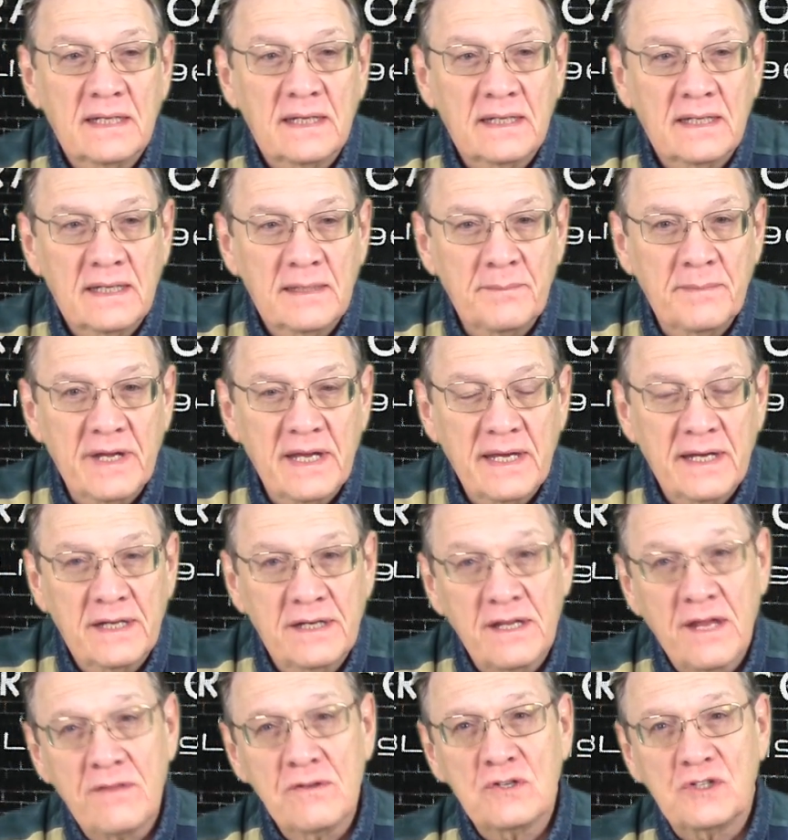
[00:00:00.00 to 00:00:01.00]
And
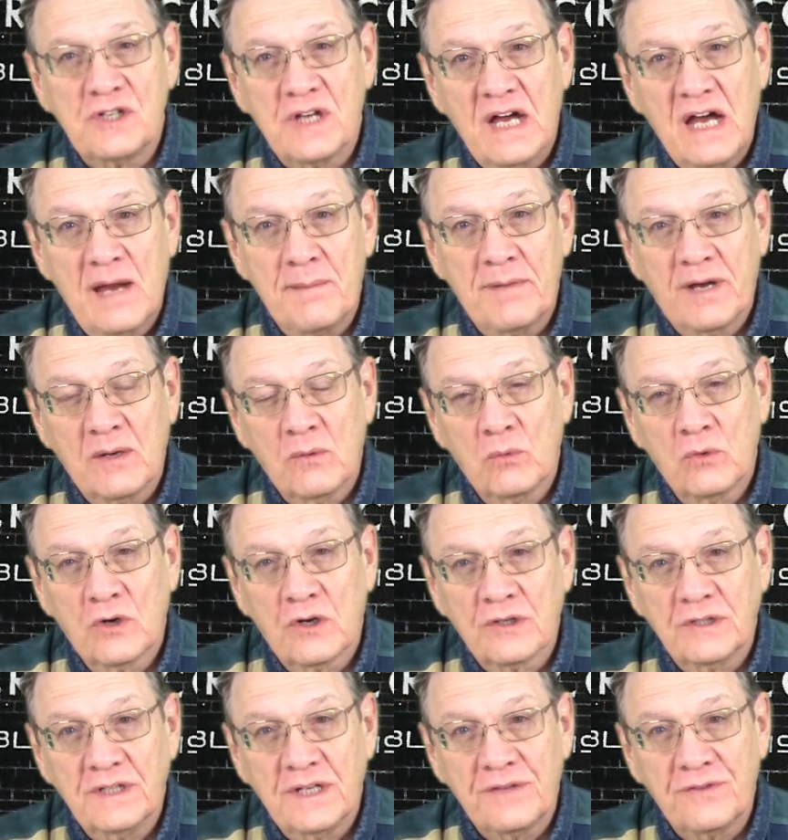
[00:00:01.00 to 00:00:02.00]
another job, I
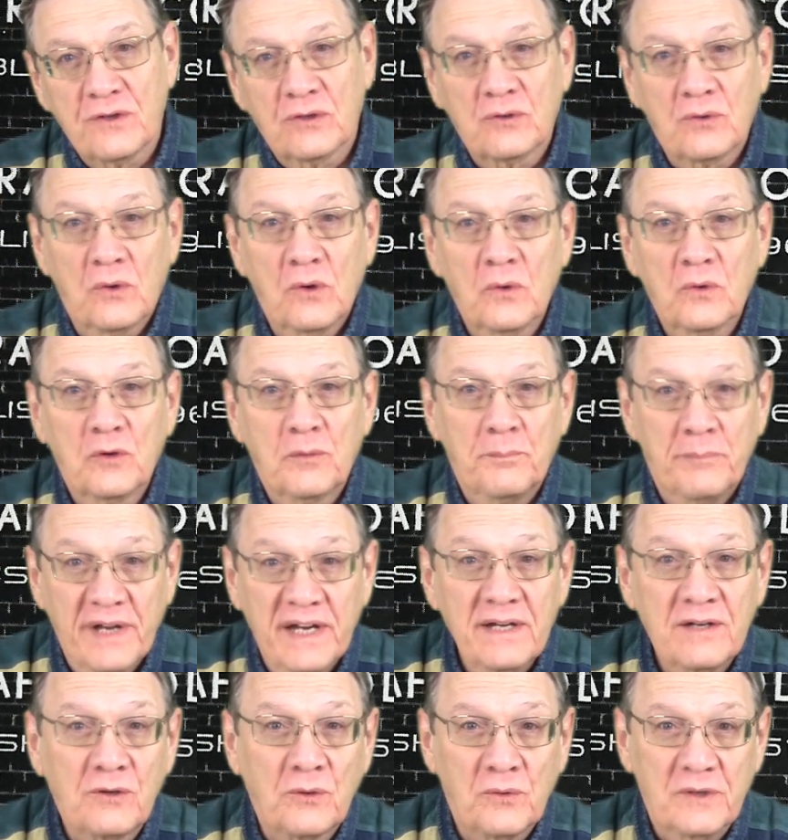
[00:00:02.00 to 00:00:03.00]
worked at the Kroger
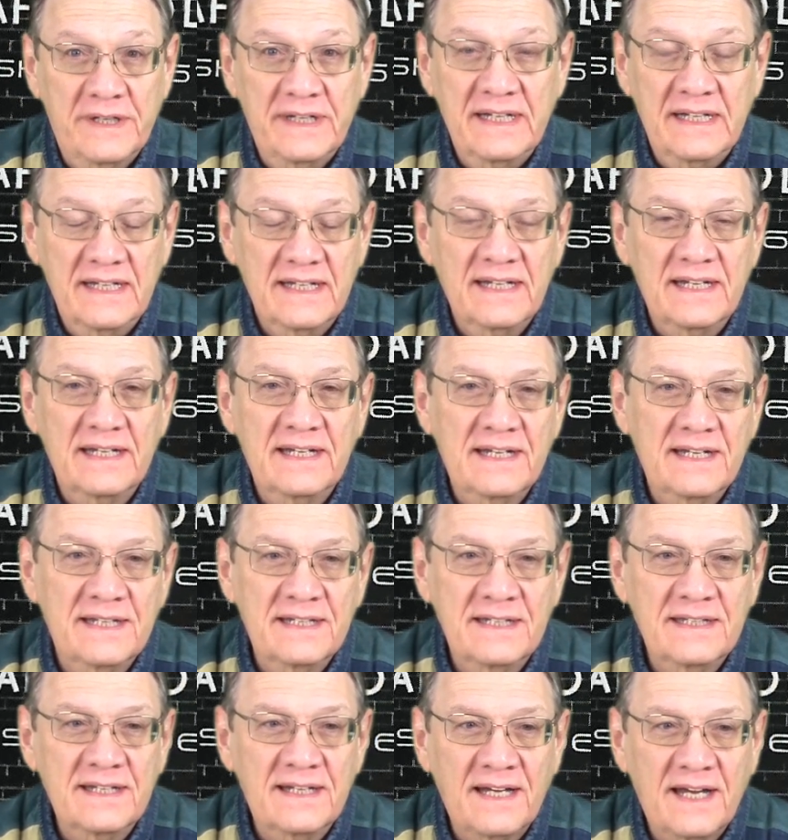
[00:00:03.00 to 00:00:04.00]
Bakery.
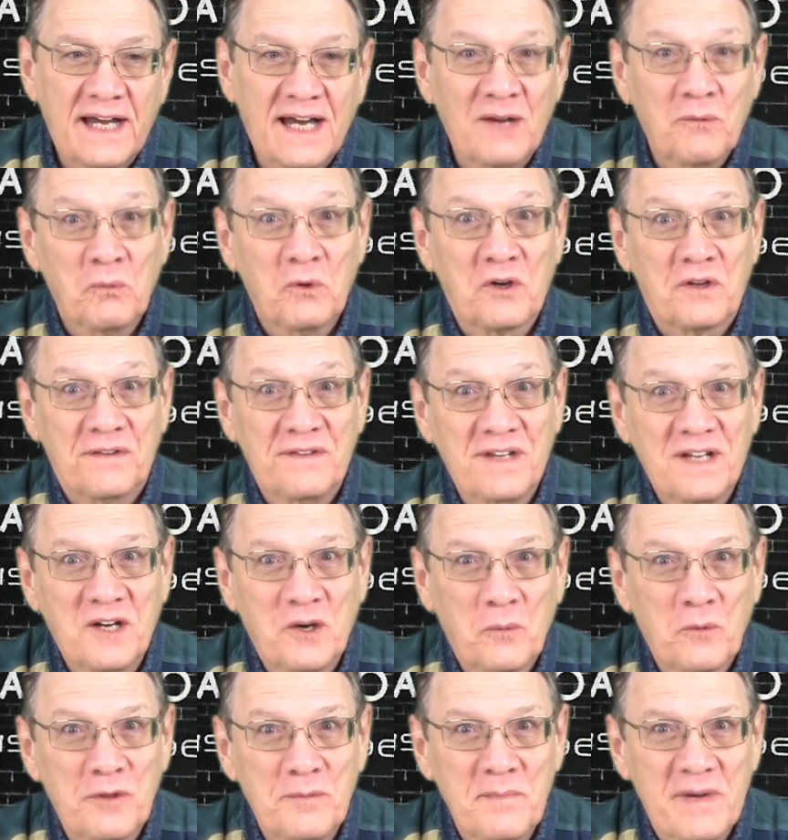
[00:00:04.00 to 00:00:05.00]
And I worked
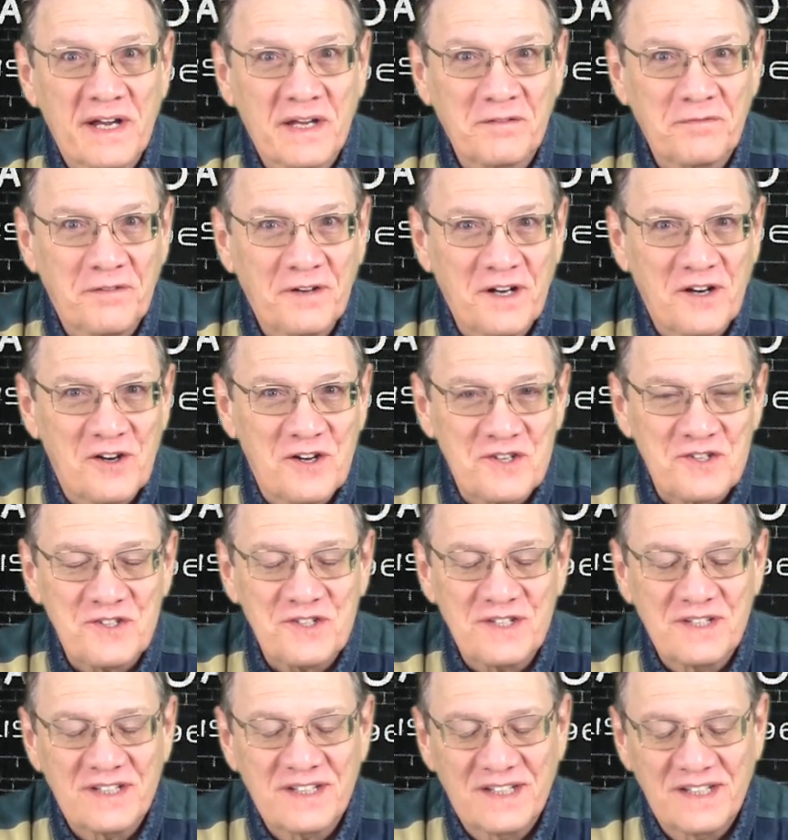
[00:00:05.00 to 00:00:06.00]
there with Mike
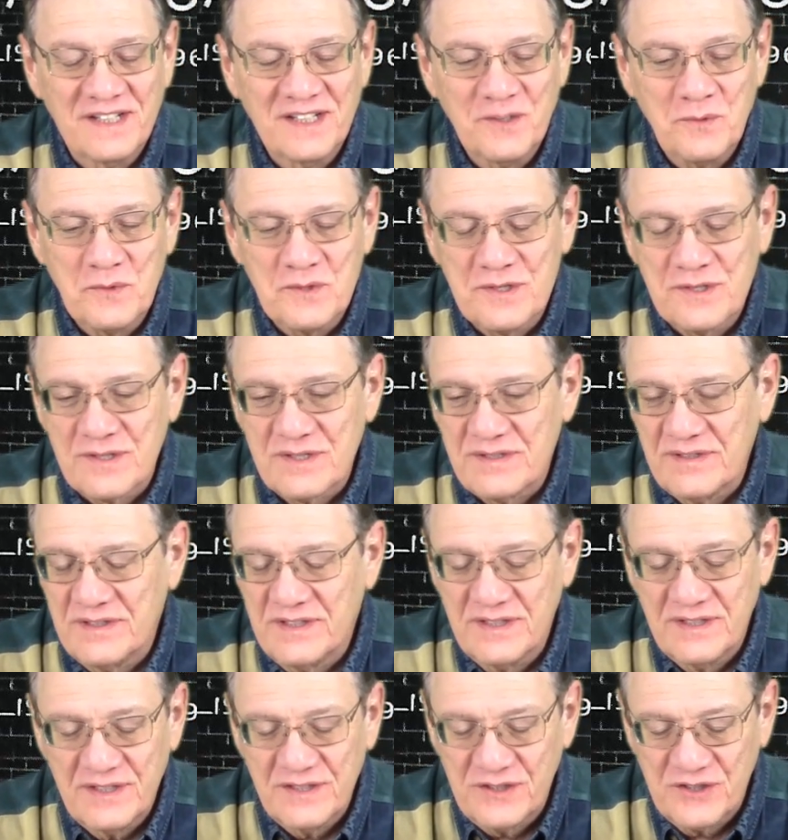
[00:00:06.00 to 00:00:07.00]
Ferris. He was
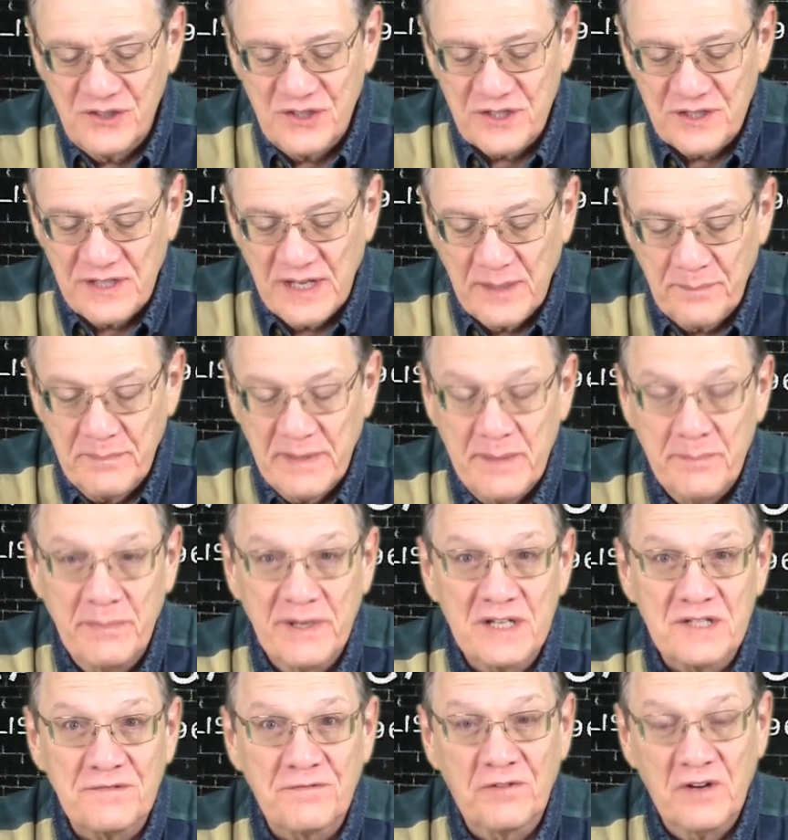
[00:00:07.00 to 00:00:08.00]
just like my
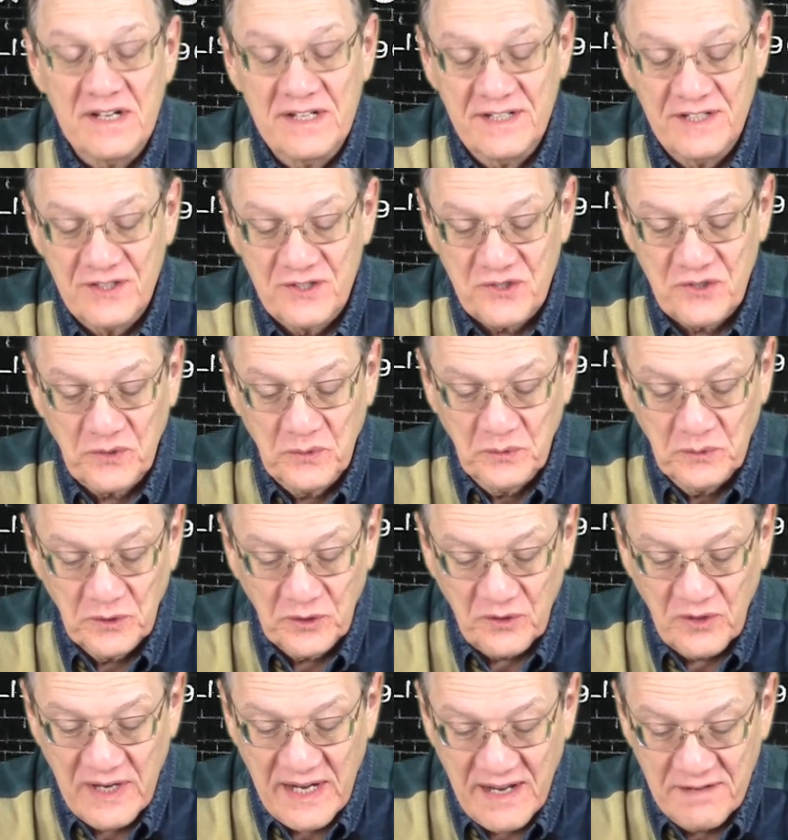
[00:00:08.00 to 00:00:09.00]
best friend at
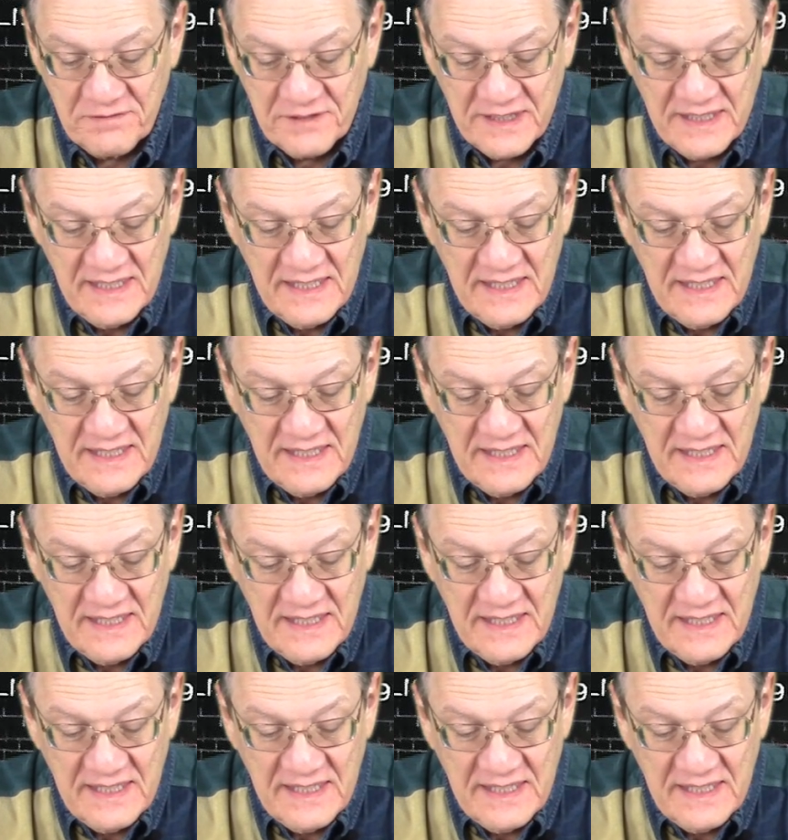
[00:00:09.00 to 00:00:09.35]
Schoolcraft.